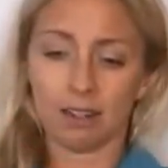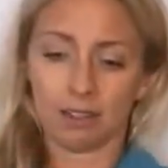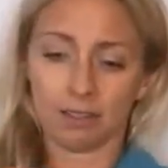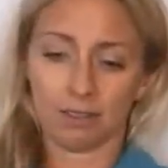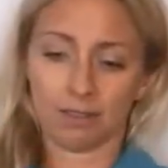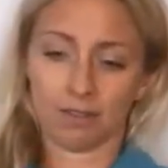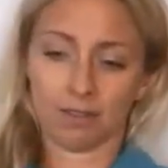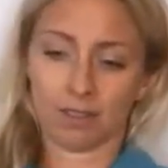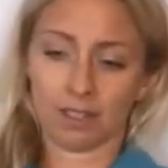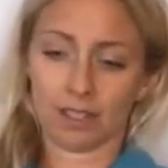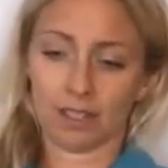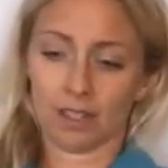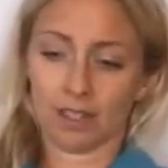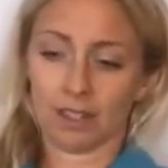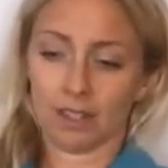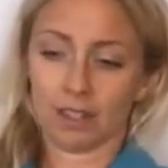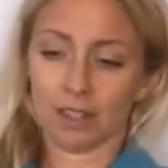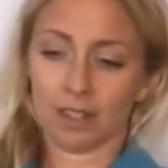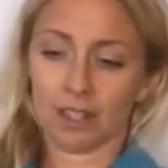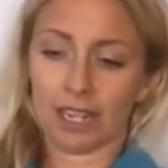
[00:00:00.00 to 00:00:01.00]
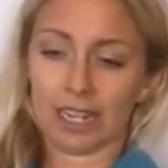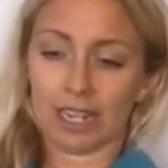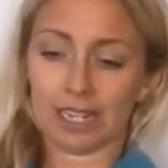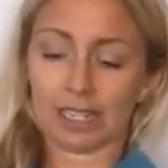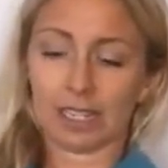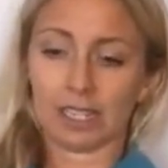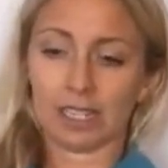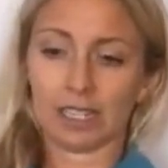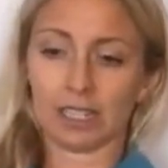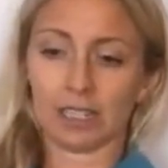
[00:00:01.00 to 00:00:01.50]

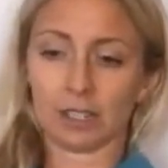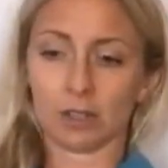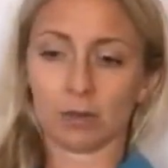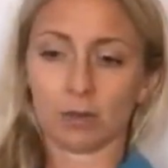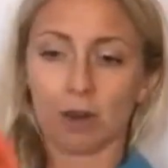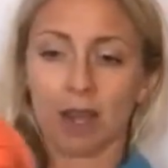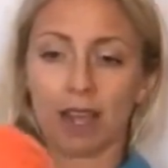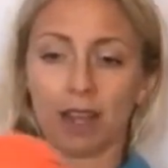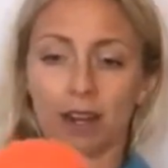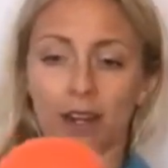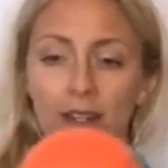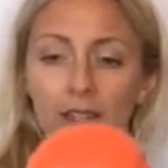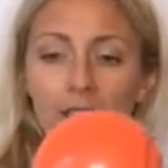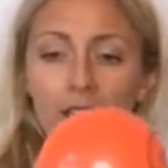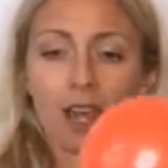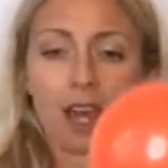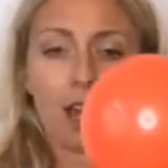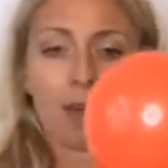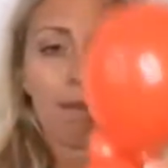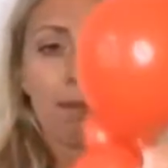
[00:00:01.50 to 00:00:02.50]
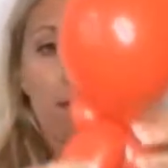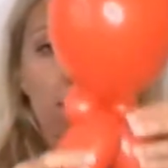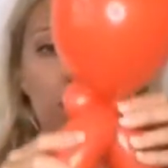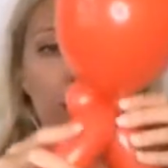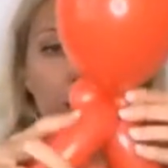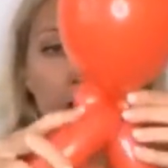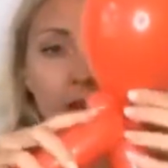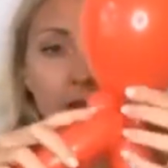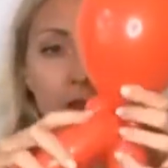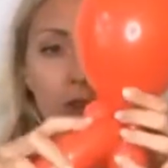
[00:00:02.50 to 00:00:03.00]
It sits right on top of
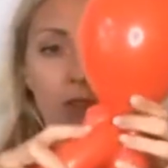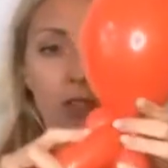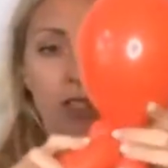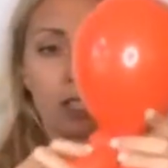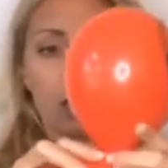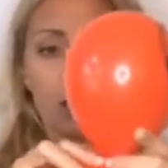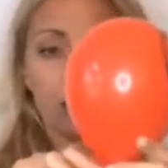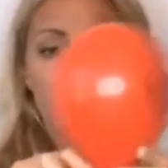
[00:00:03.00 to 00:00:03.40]
those